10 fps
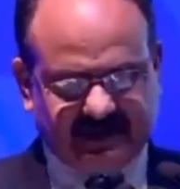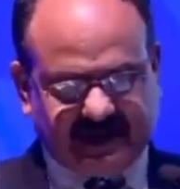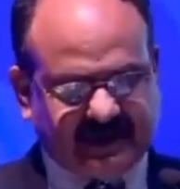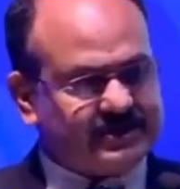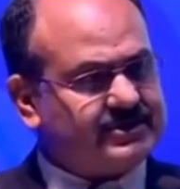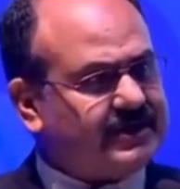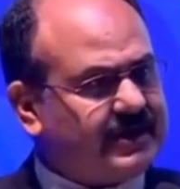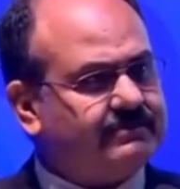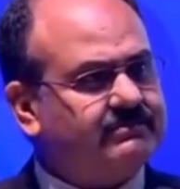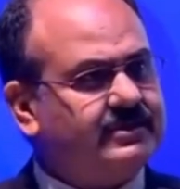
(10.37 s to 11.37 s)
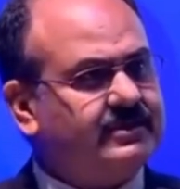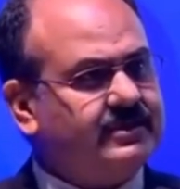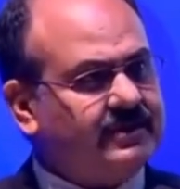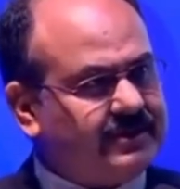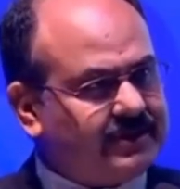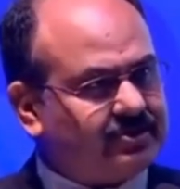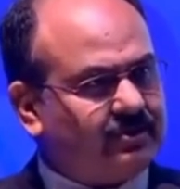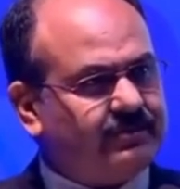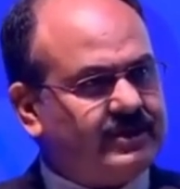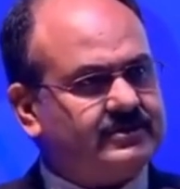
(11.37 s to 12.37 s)
that is name, date
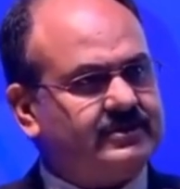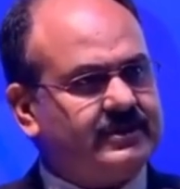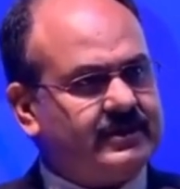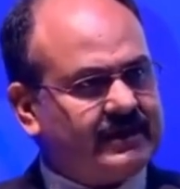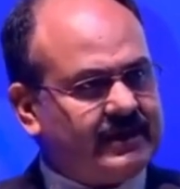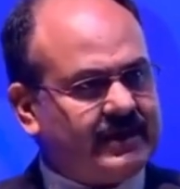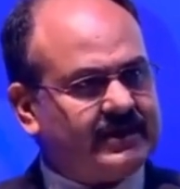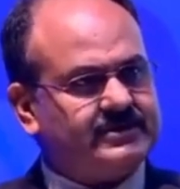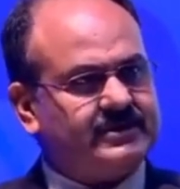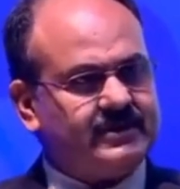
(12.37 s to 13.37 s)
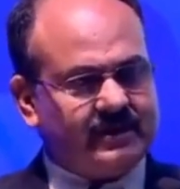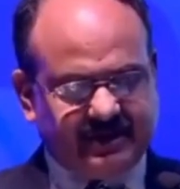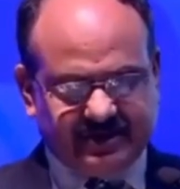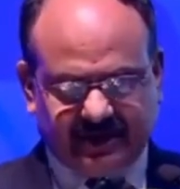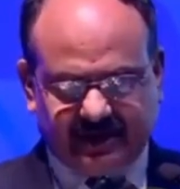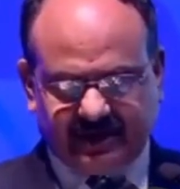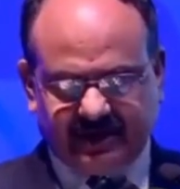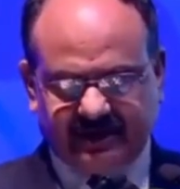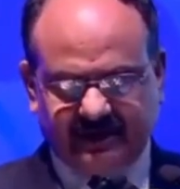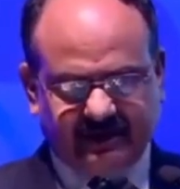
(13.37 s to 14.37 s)
of birth, age,
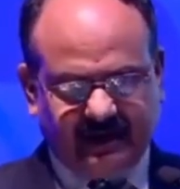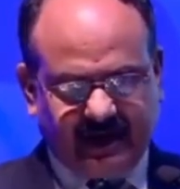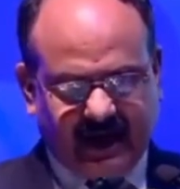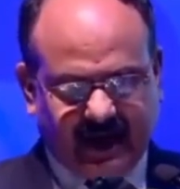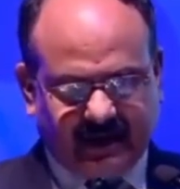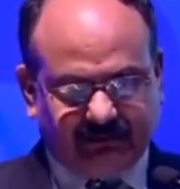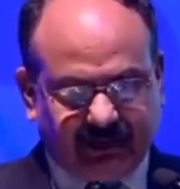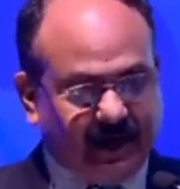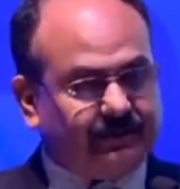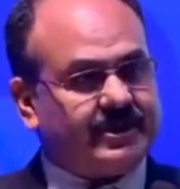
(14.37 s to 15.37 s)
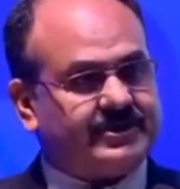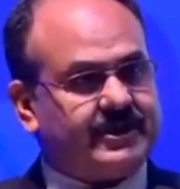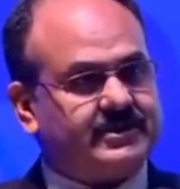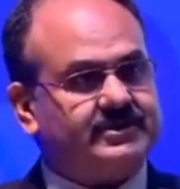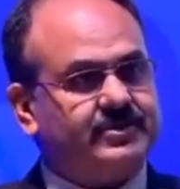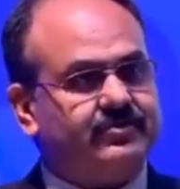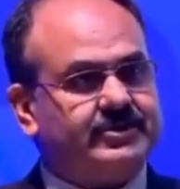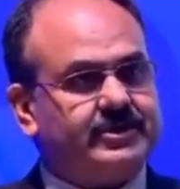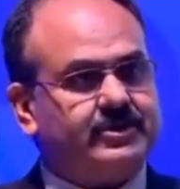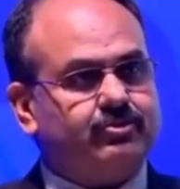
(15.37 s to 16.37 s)
gender, and biometrics,
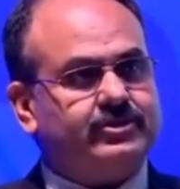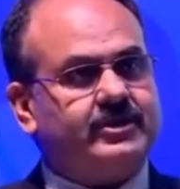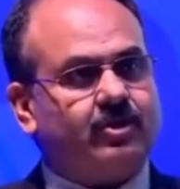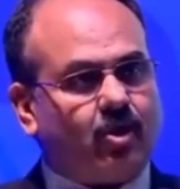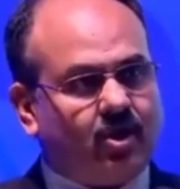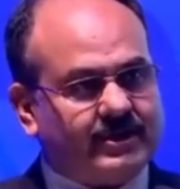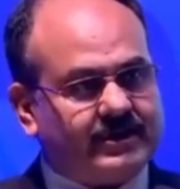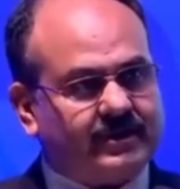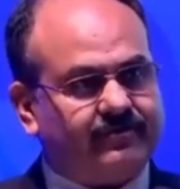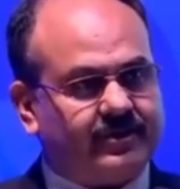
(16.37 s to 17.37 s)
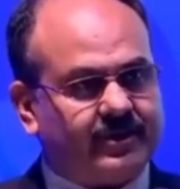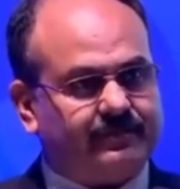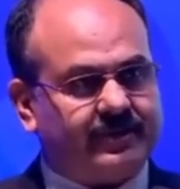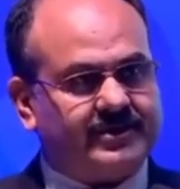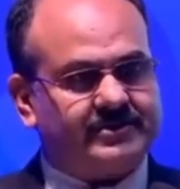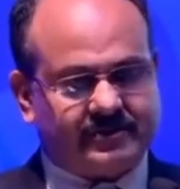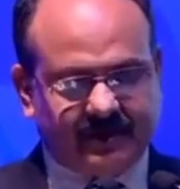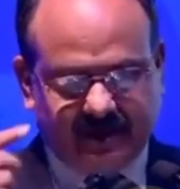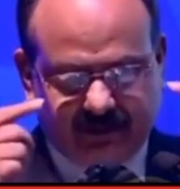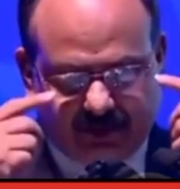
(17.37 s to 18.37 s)
which included all 10 fingerprints,
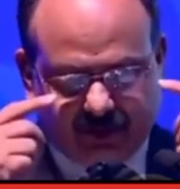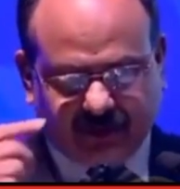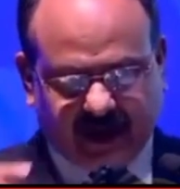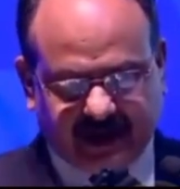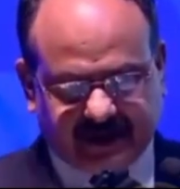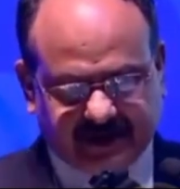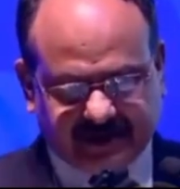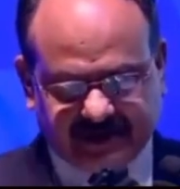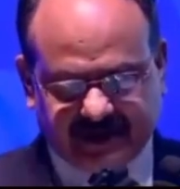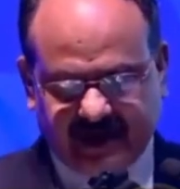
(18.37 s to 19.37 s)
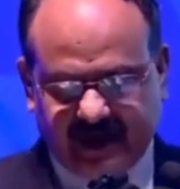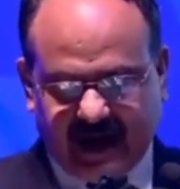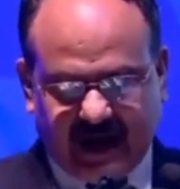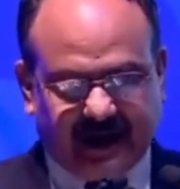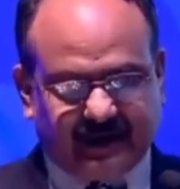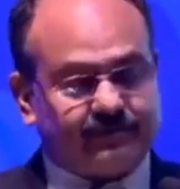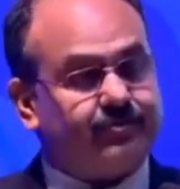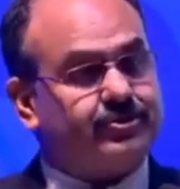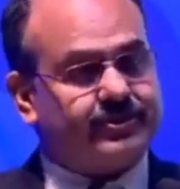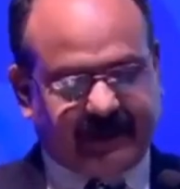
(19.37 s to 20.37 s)
both iris and
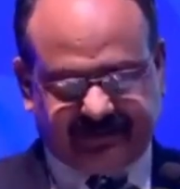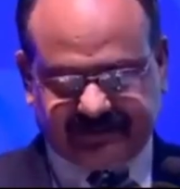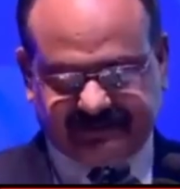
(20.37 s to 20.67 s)
photograph.